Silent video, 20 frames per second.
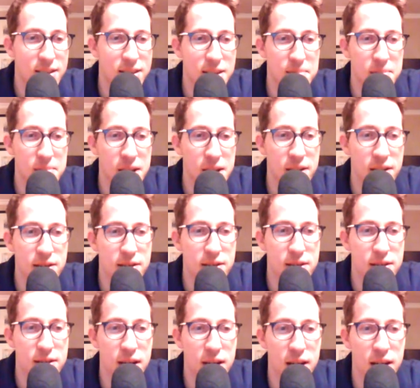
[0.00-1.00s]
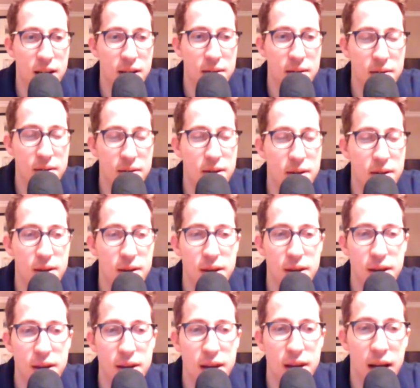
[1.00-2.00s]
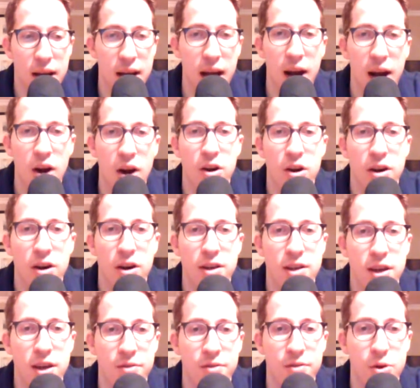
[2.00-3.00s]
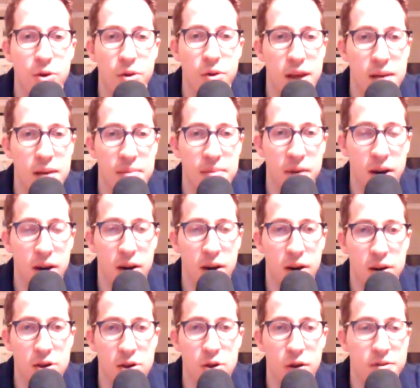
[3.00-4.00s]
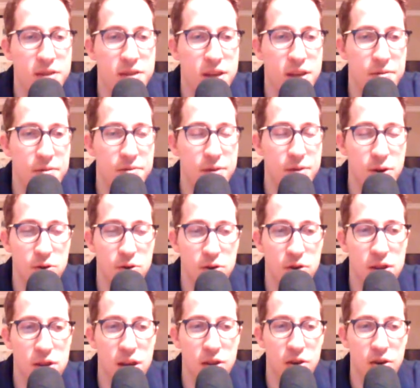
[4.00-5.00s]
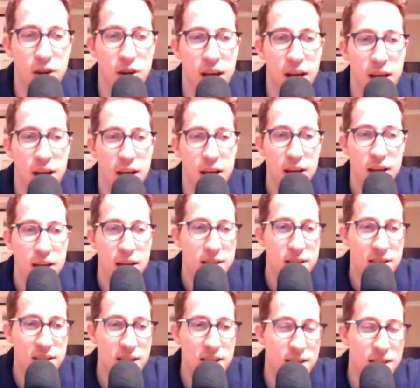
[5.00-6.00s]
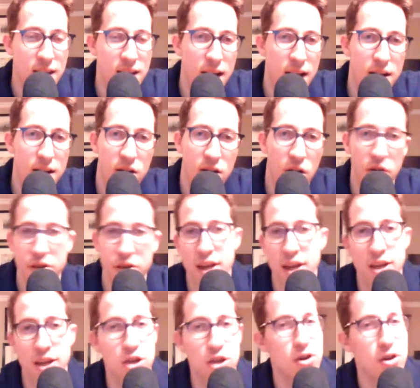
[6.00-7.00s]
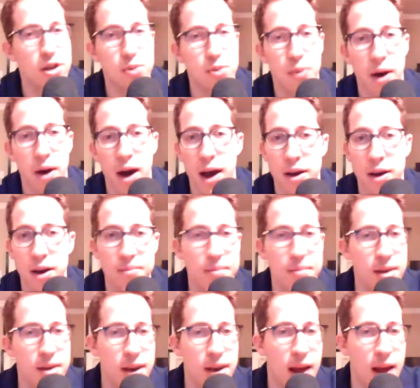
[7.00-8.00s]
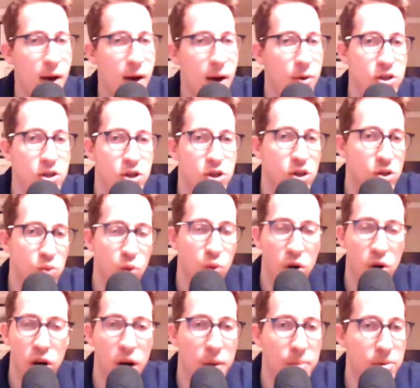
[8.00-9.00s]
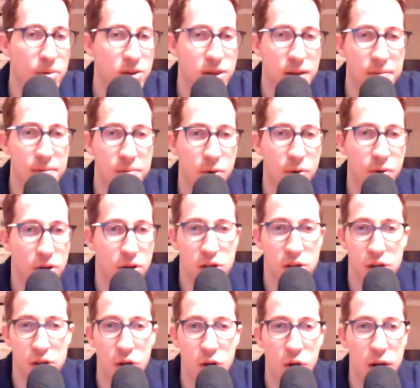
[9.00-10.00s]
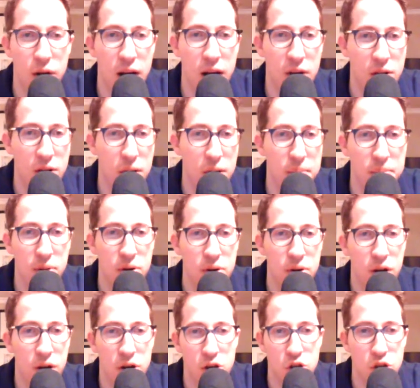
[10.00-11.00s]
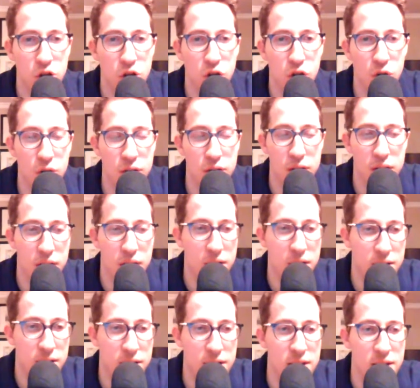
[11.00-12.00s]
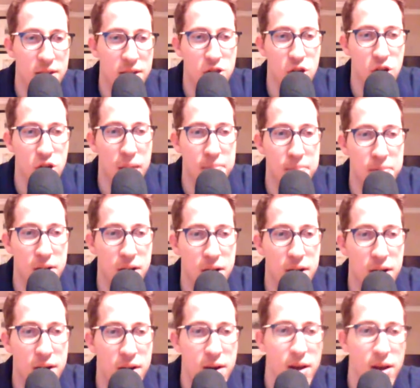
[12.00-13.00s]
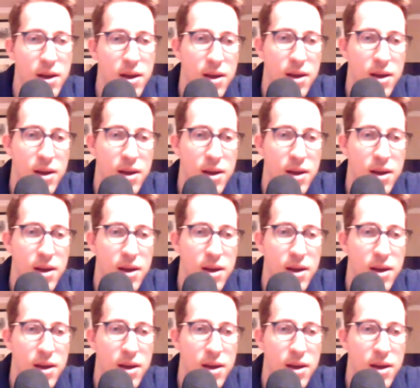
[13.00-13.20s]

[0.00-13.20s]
Tim Means. I heard his interview with him on UFC Unfiltered the other day. Said he's got all the injuries behind him, and now he's just 100% focused on going out there, putting on a show, and getting the job done.